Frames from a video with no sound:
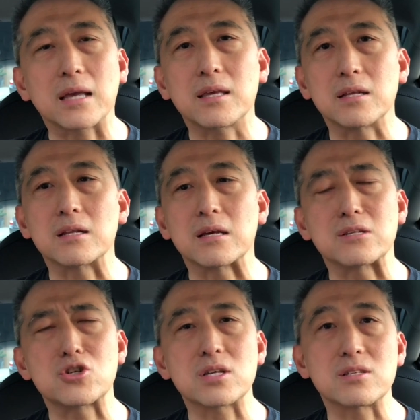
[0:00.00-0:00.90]
I can
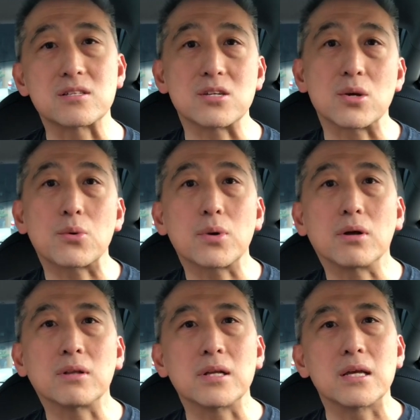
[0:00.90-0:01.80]
adjust the steering
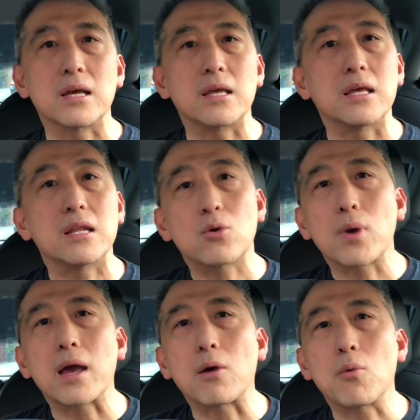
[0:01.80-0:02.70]
wheel any
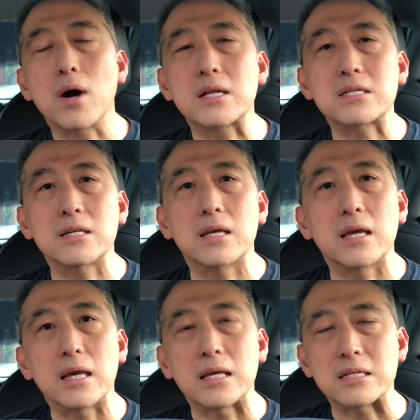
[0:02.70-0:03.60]
way I want
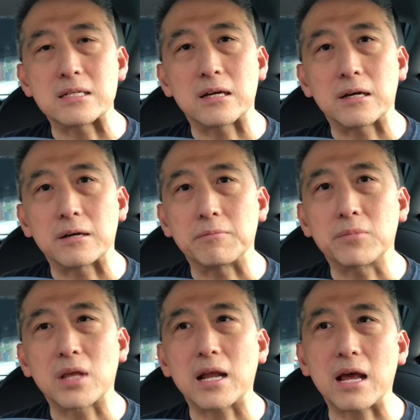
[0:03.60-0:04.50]
and
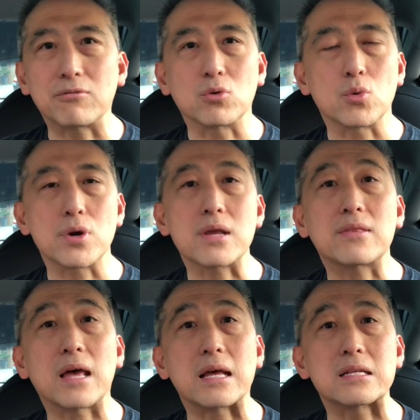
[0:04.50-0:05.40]
not have to worry
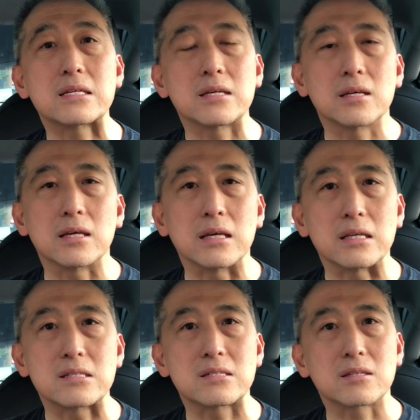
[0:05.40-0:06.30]
that
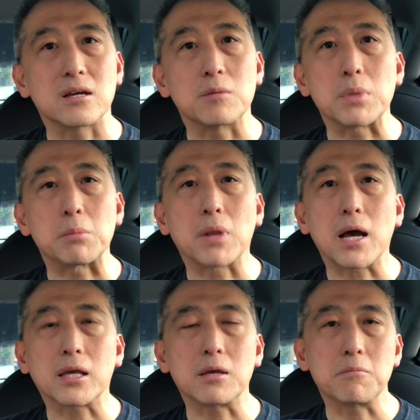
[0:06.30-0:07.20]
it's going to be
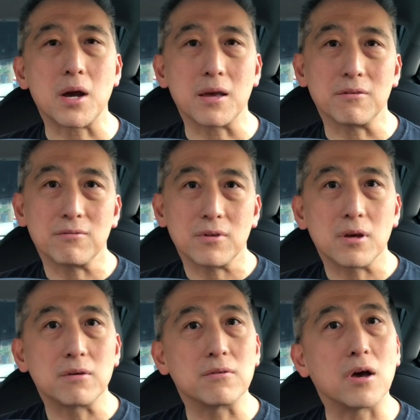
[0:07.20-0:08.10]
blocking my
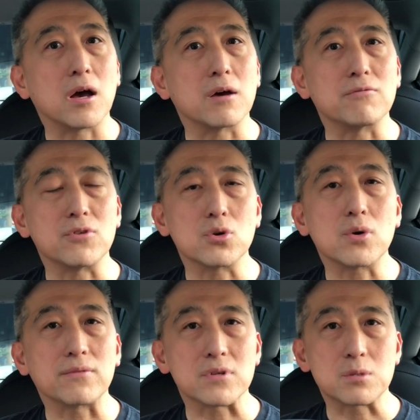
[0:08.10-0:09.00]
view of the